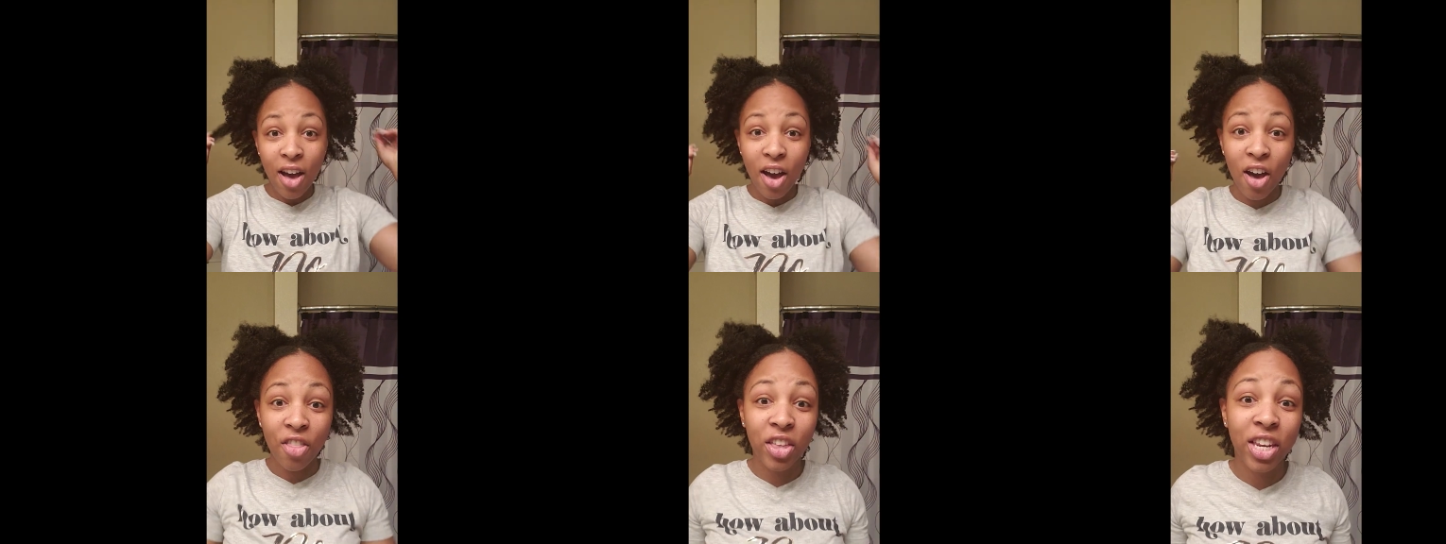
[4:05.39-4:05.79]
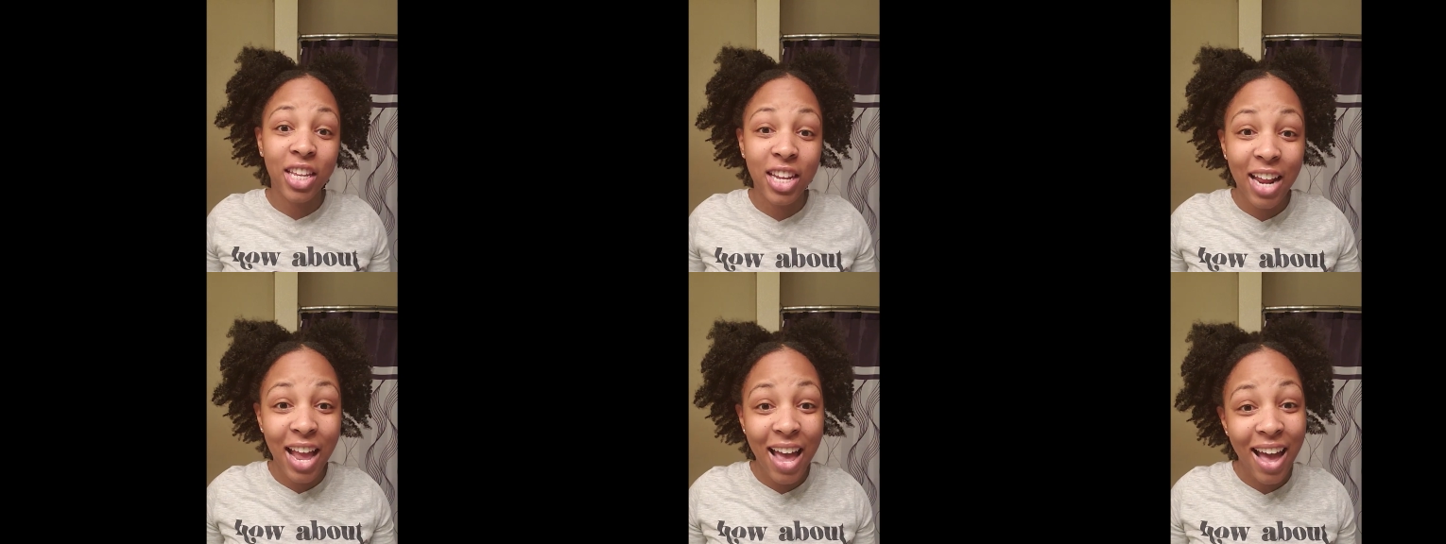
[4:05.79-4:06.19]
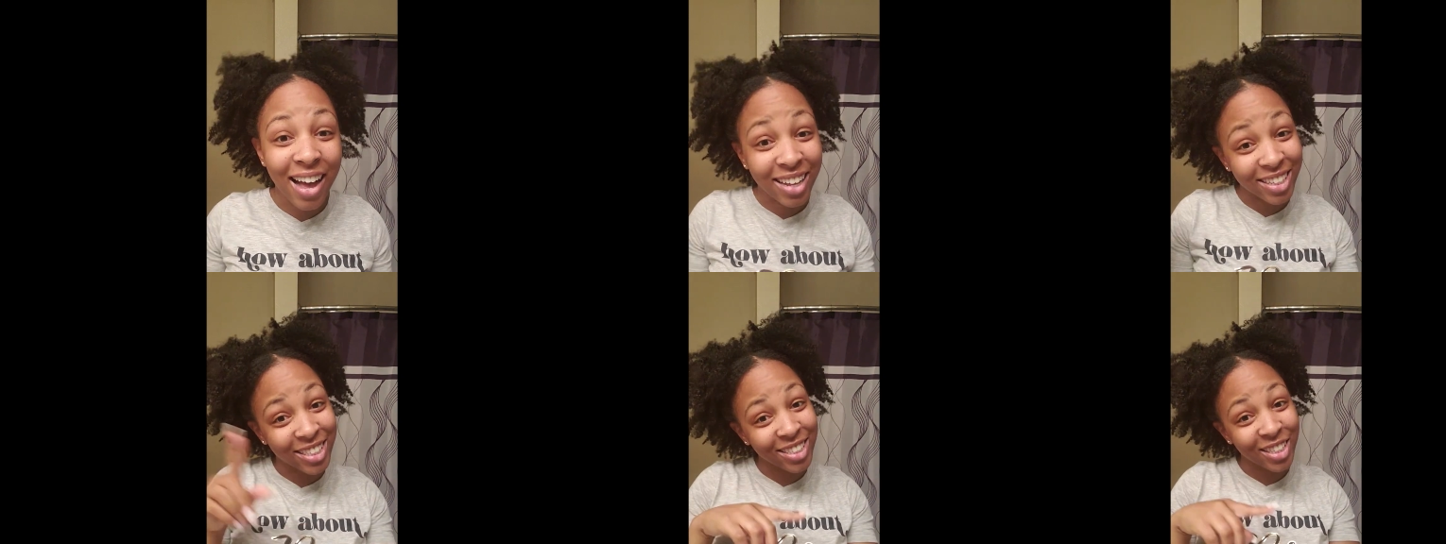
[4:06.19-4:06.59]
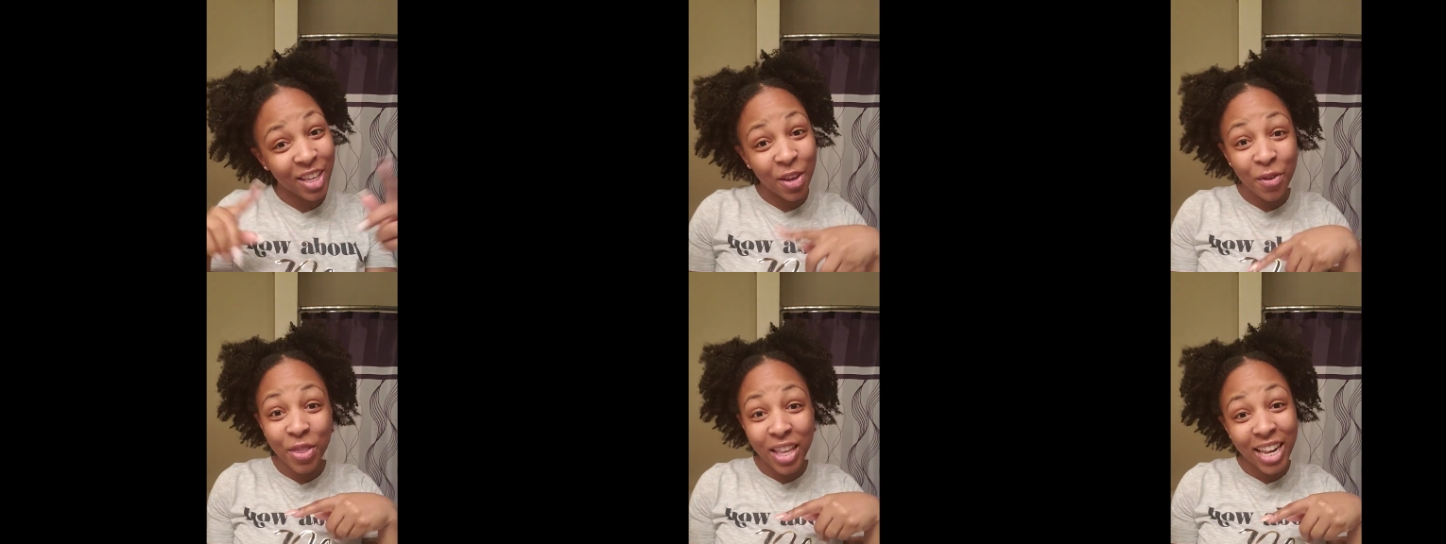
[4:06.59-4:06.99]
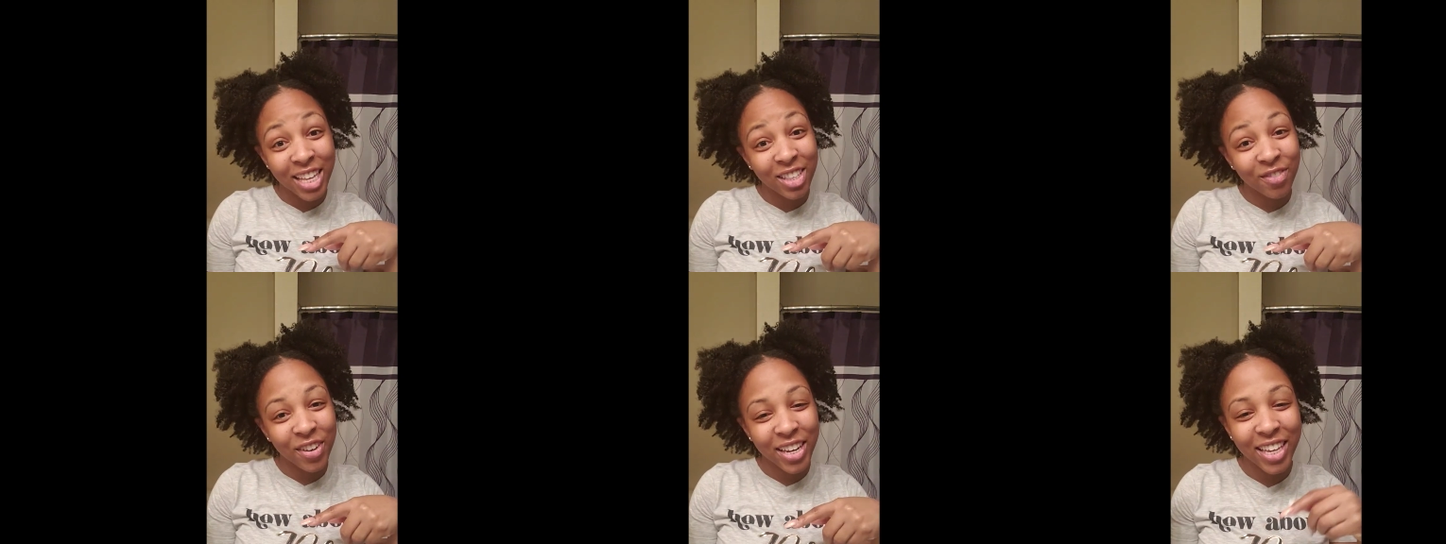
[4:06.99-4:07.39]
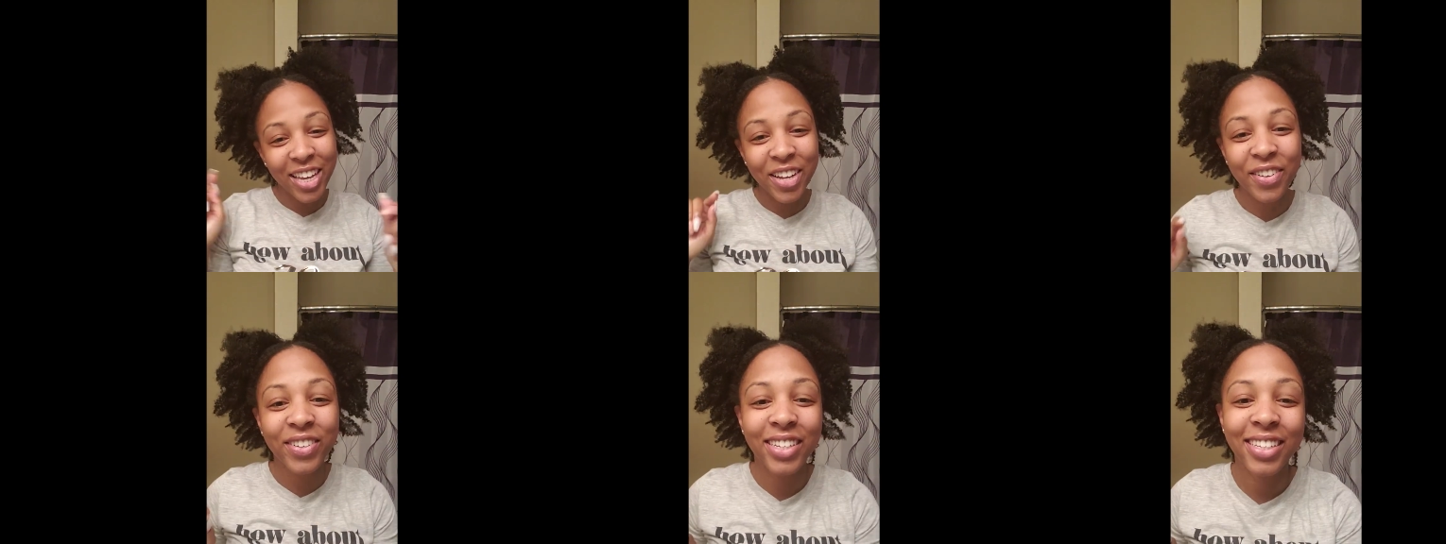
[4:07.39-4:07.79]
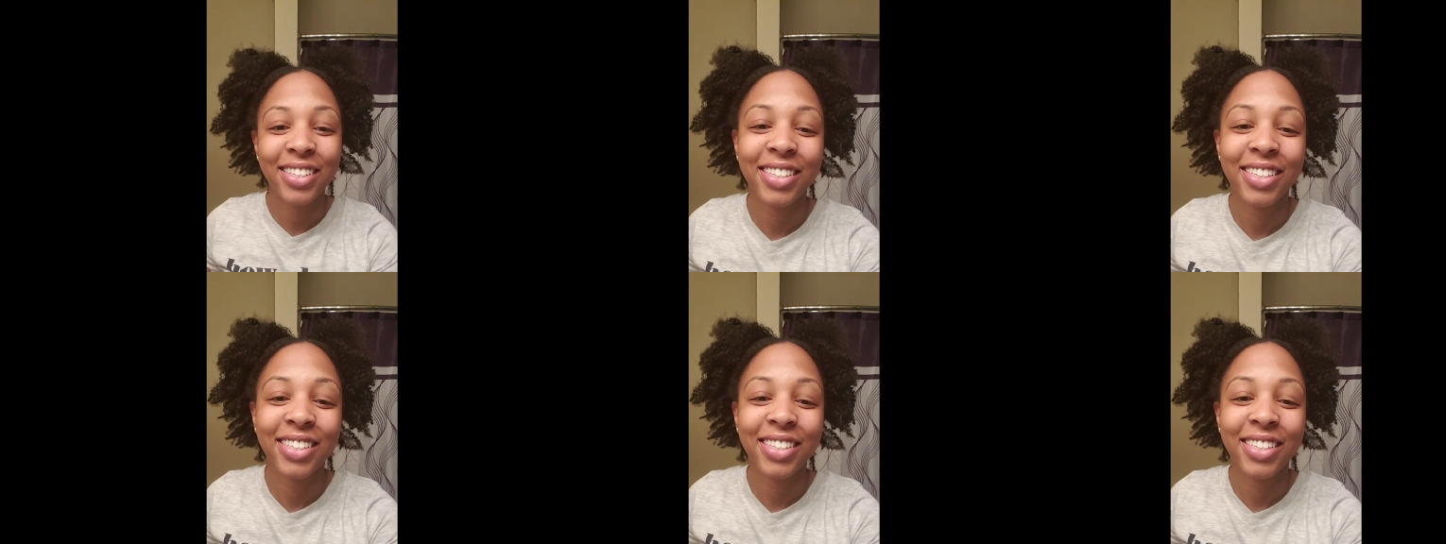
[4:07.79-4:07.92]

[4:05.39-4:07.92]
Other than that, I'll see you in the next video.